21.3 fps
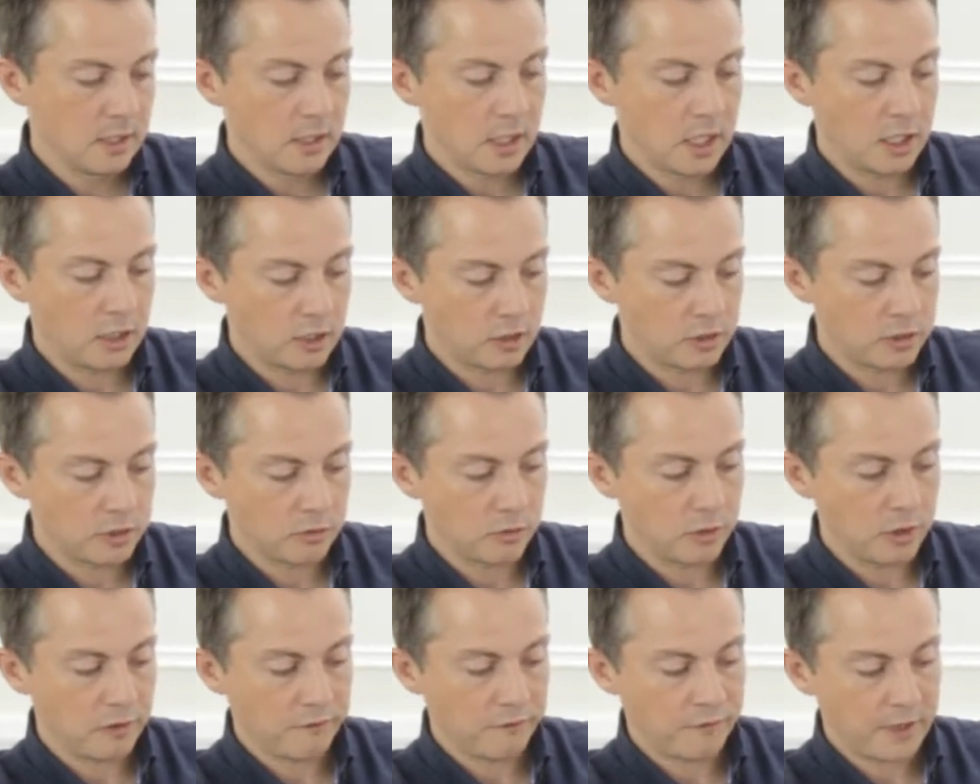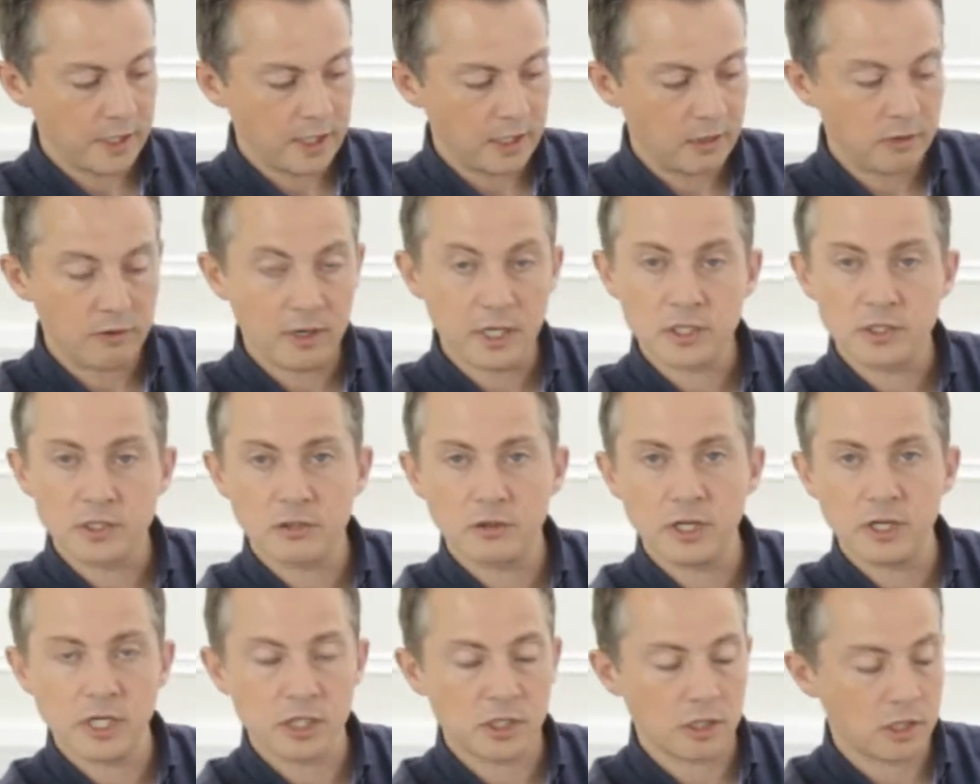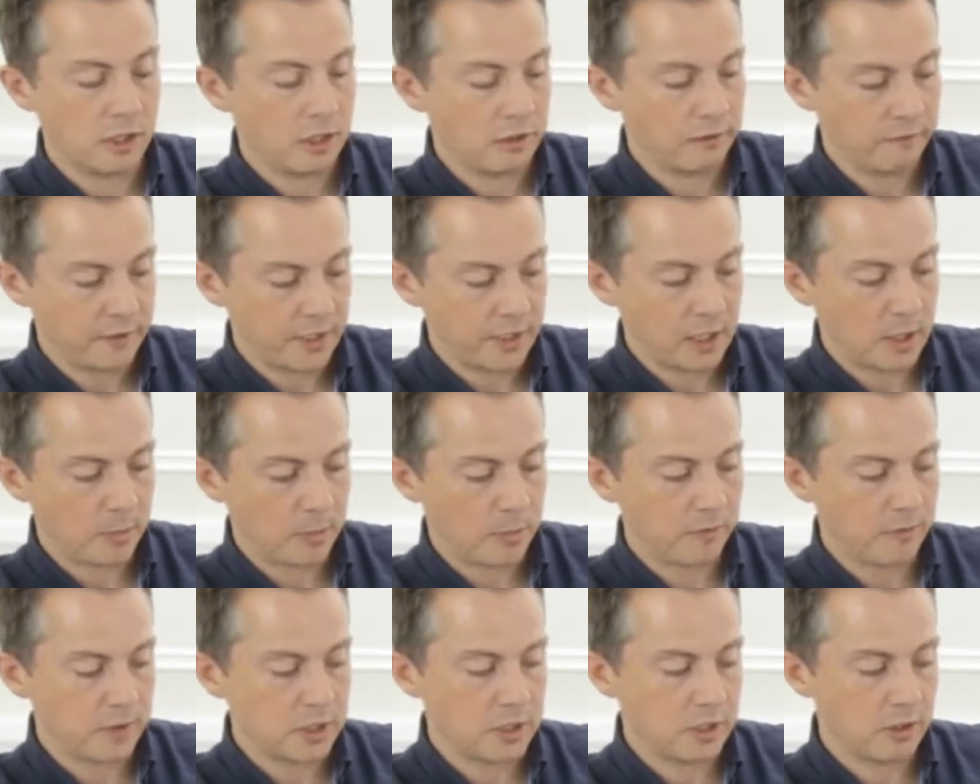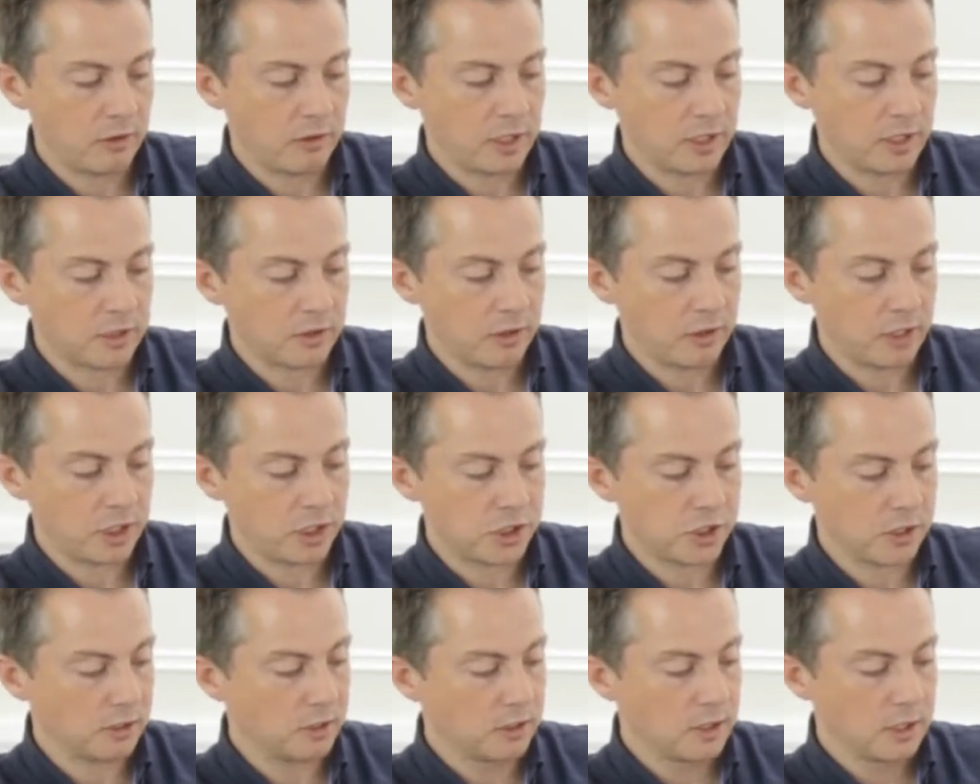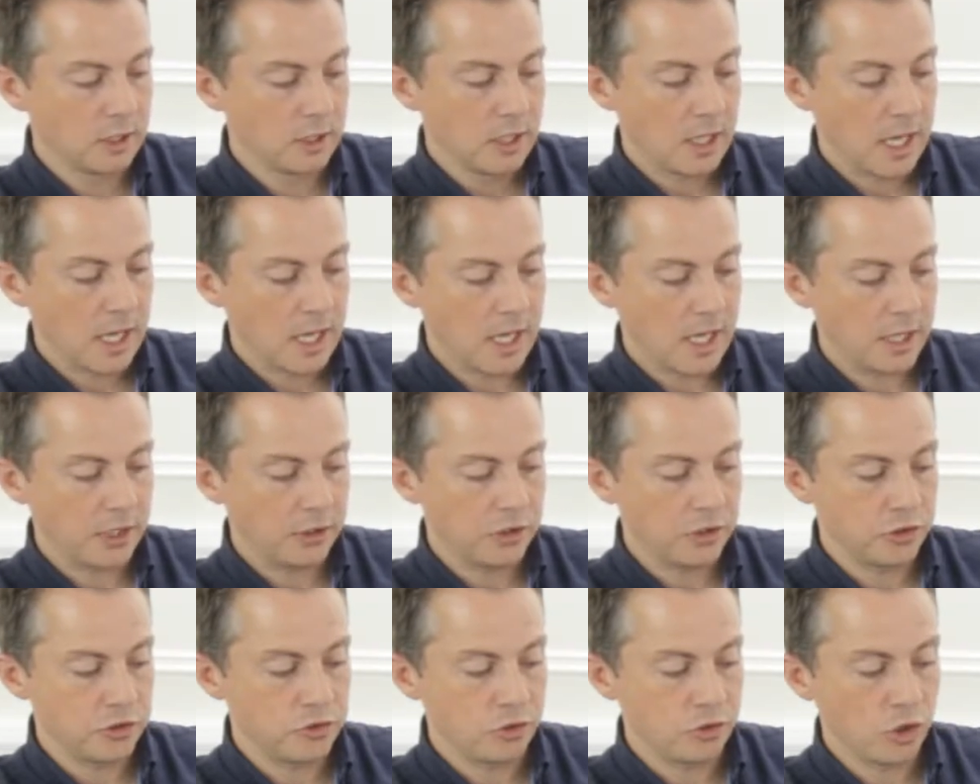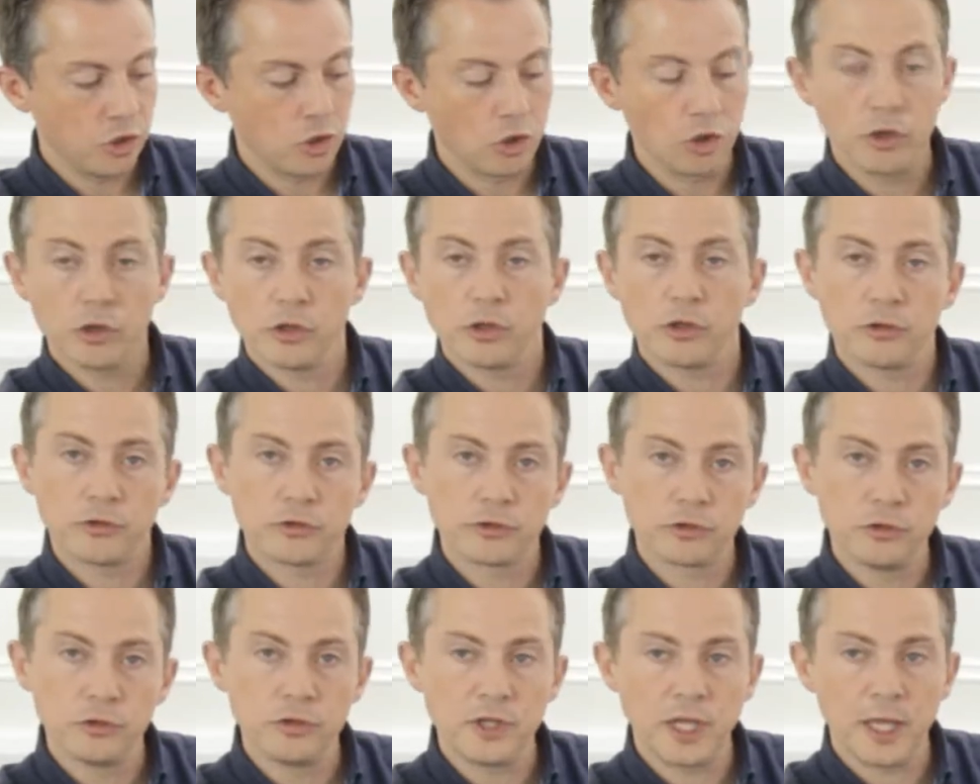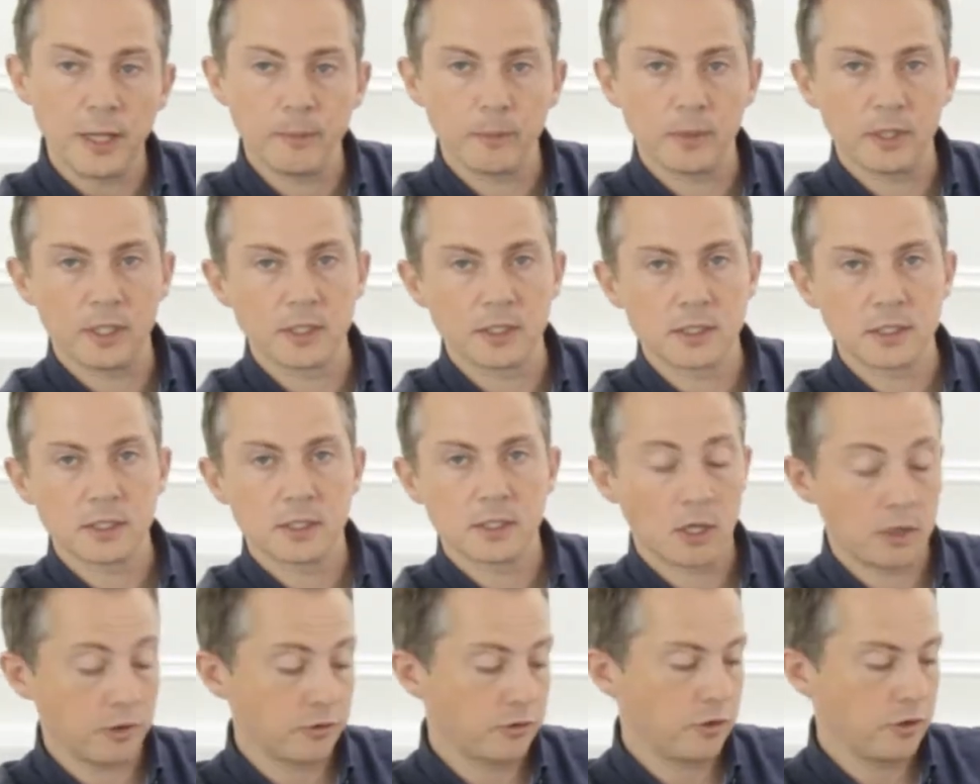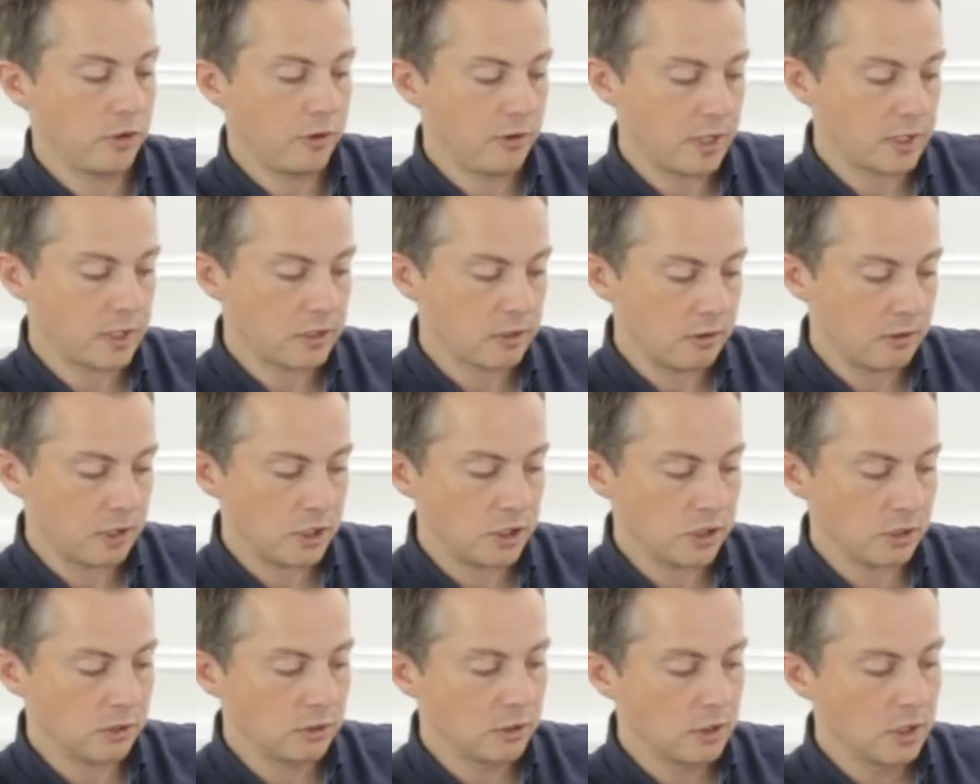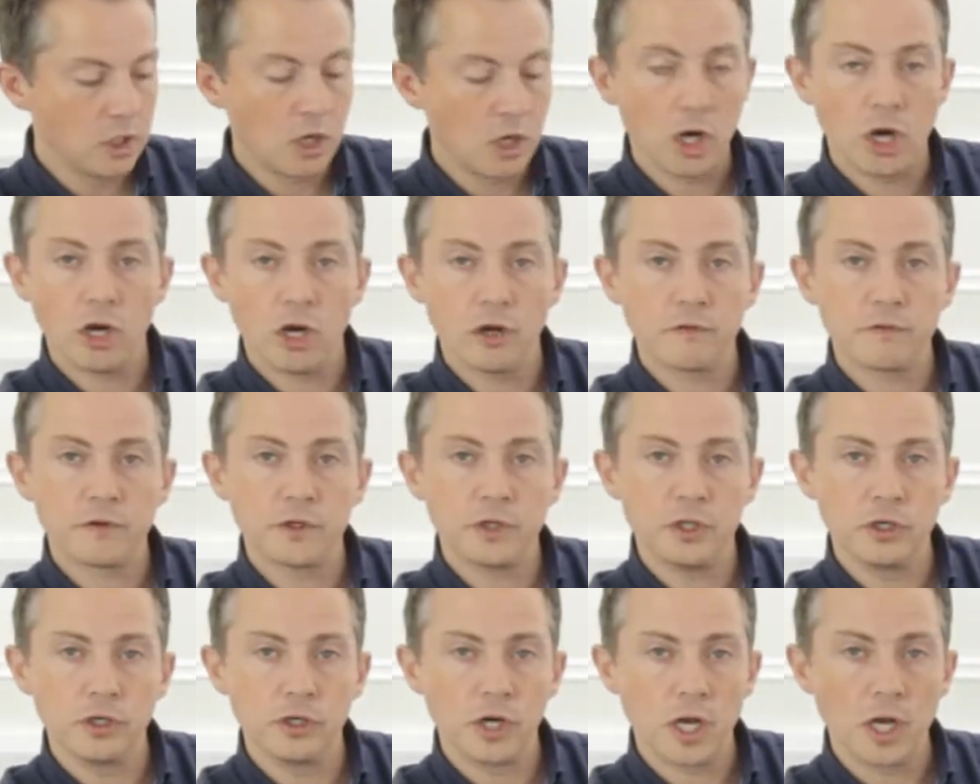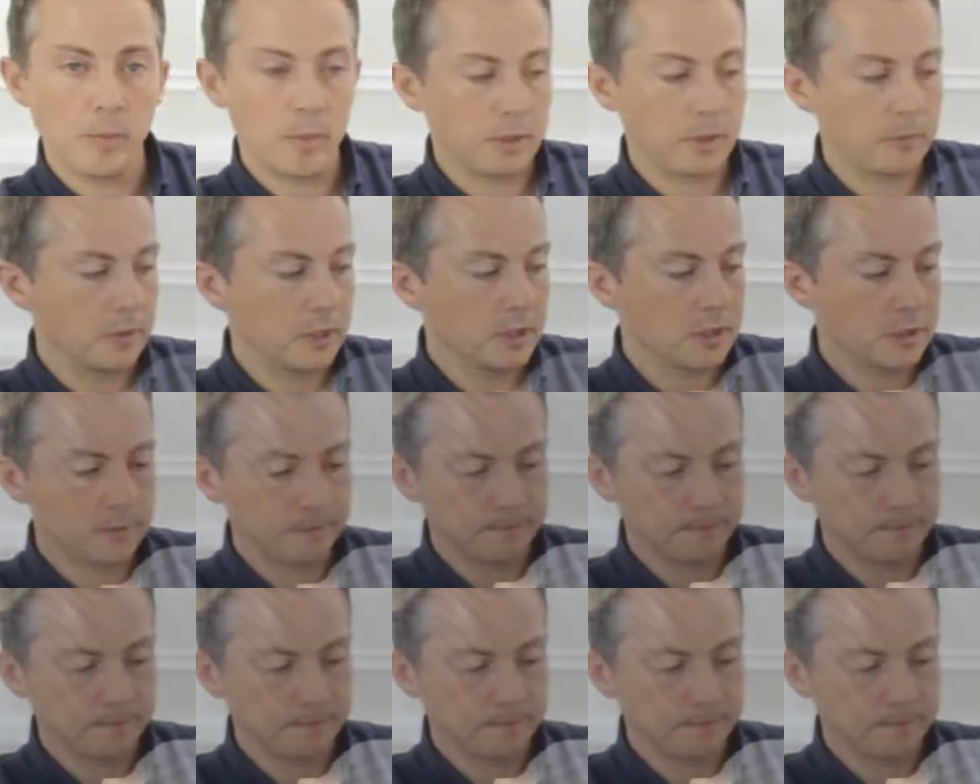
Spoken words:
and also your final restoration, or your final provisional restoration, and the draw through the implant, or through the restoration of your abutments.